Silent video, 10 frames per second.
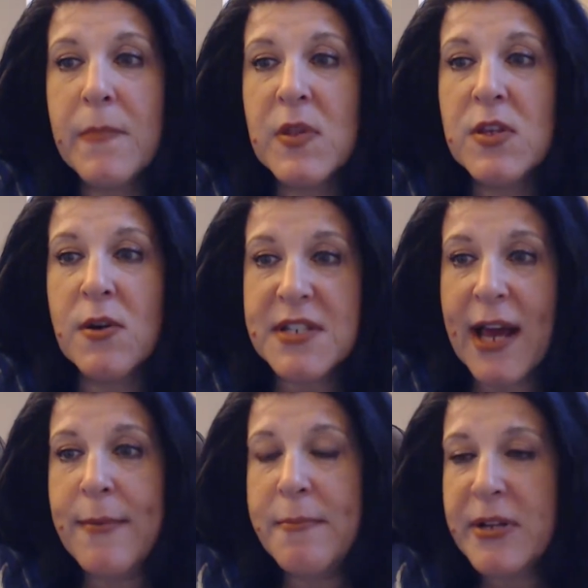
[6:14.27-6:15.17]
your
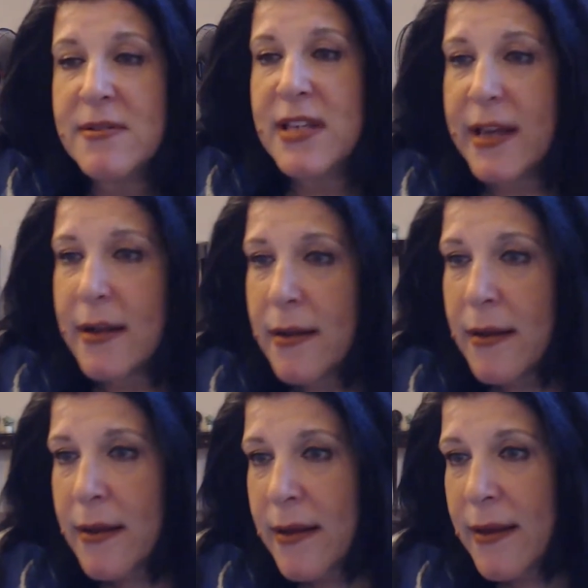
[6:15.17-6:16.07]
time in building it.
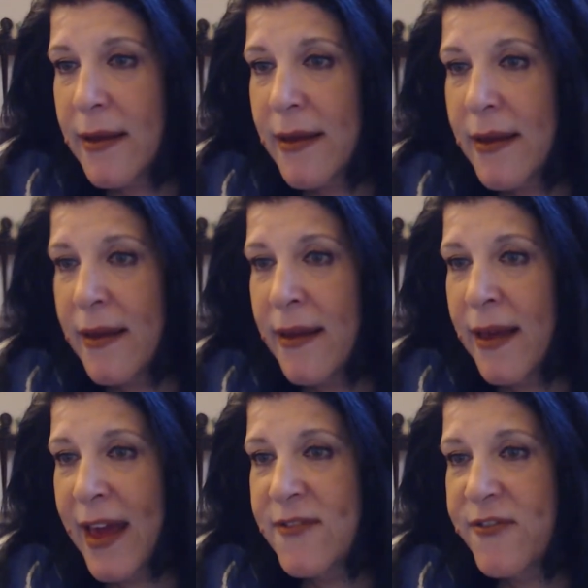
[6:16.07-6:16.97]

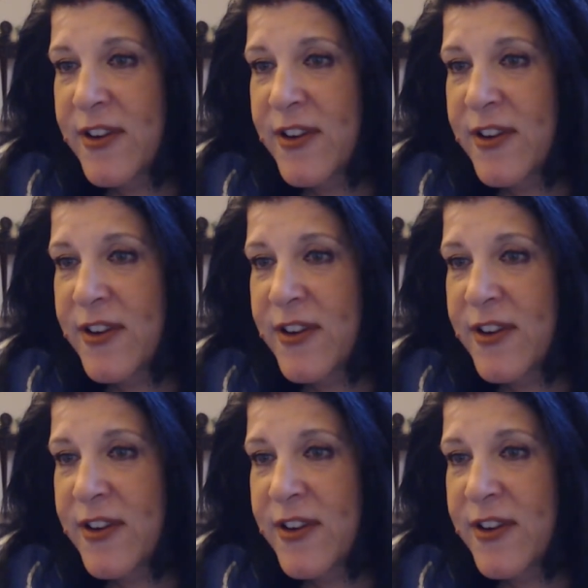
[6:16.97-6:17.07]
Hey,